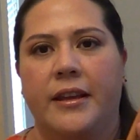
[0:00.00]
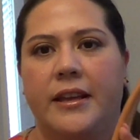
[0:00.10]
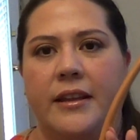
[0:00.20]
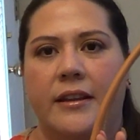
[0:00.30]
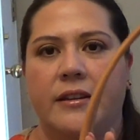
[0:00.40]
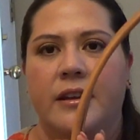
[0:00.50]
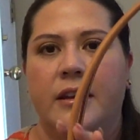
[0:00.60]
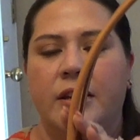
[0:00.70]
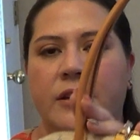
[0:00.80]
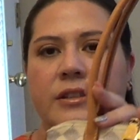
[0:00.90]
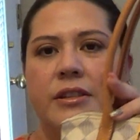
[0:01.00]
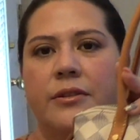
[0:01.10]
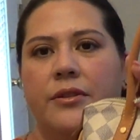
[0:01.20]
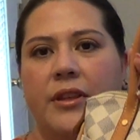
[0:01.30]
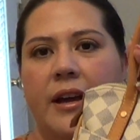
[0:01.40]
in
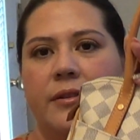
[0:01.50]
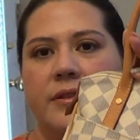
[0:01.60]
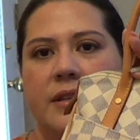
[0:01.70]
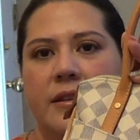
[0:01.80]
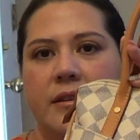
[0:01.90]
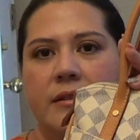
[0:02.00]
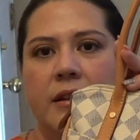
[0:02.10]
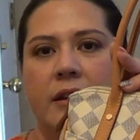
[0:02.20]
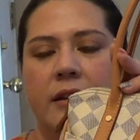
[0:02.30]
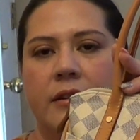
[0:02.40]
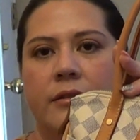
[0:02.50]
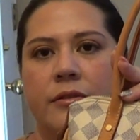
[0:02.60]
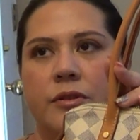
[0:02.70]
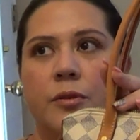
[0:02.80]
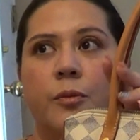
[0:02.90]

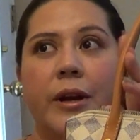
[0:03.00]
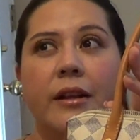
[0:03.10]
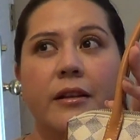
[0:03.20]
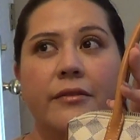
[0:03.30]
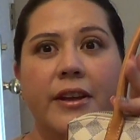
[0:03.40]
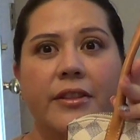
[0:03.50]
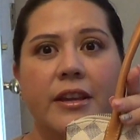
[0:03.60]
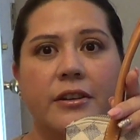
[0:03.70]
2012, I think,